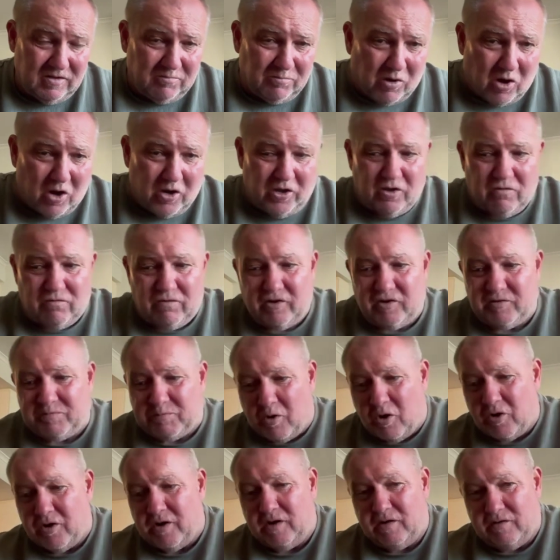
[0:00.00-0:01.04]
By you
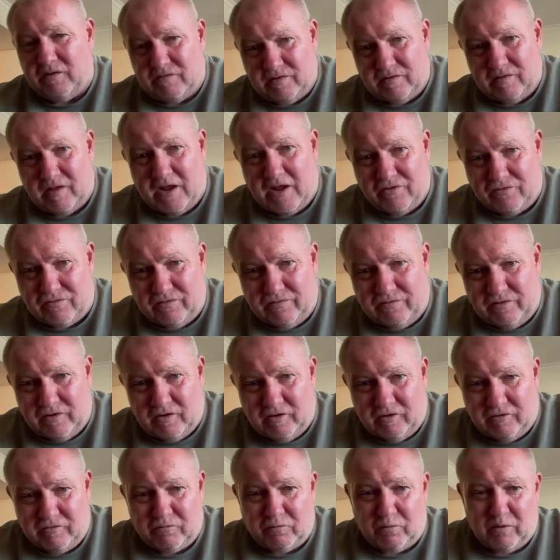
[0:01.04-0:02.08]
responding to those
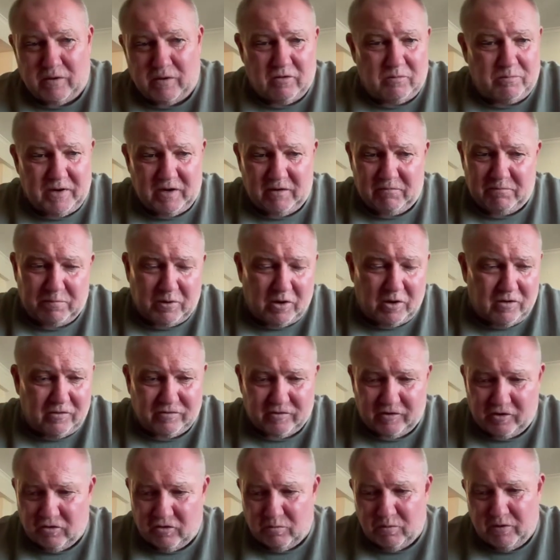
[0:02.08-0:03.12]
reviews, whether it be
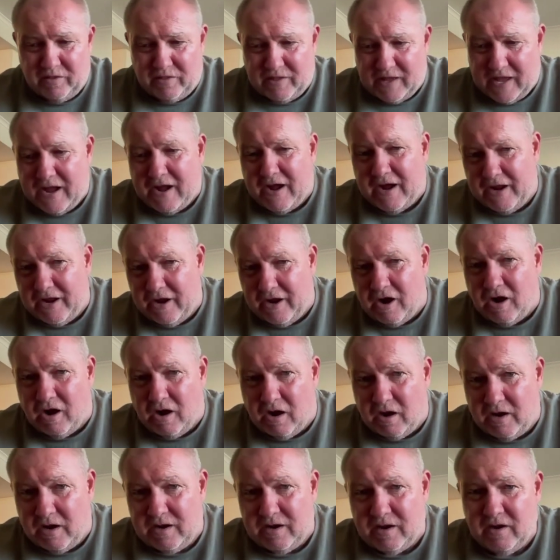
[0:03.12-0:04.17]
personally or with our
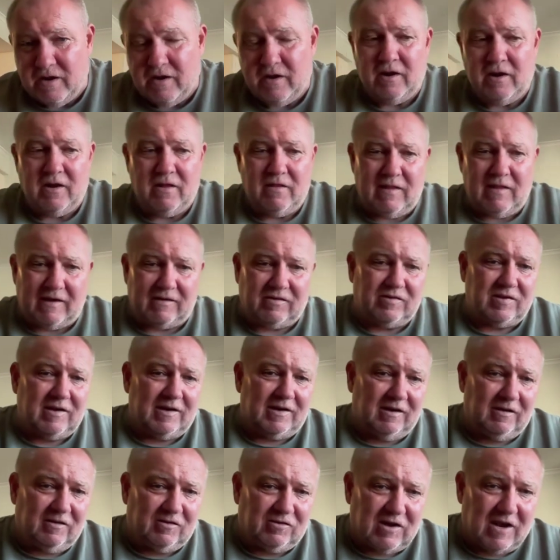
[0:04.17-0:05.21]
AI, that's
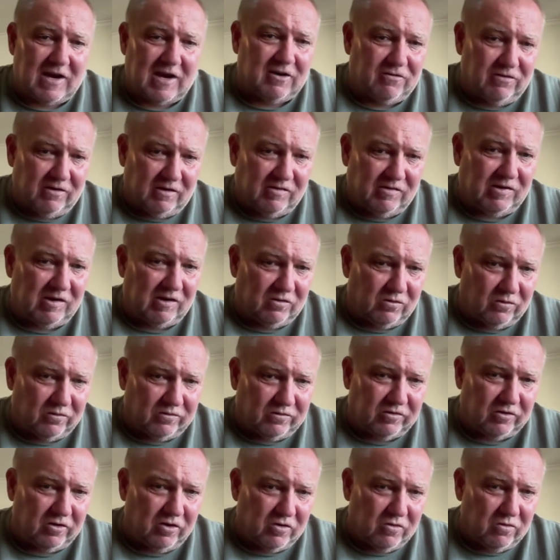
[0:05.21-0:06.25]
sending secondary
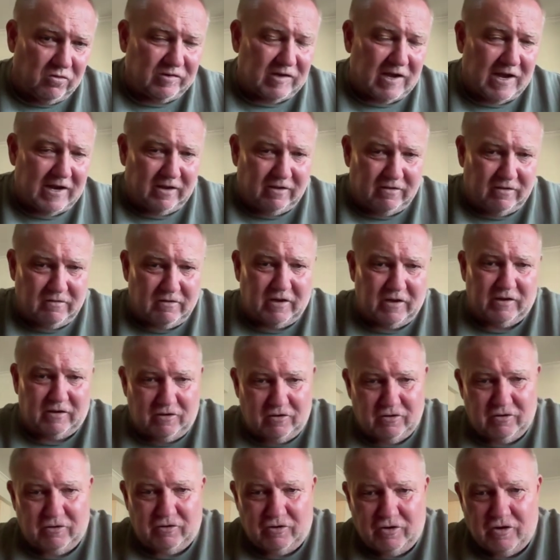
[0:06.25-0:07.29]
signals to Google saying like
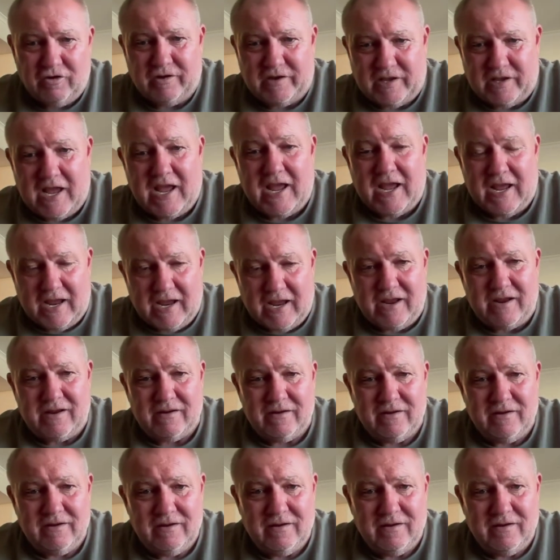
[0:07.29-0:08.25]
you care.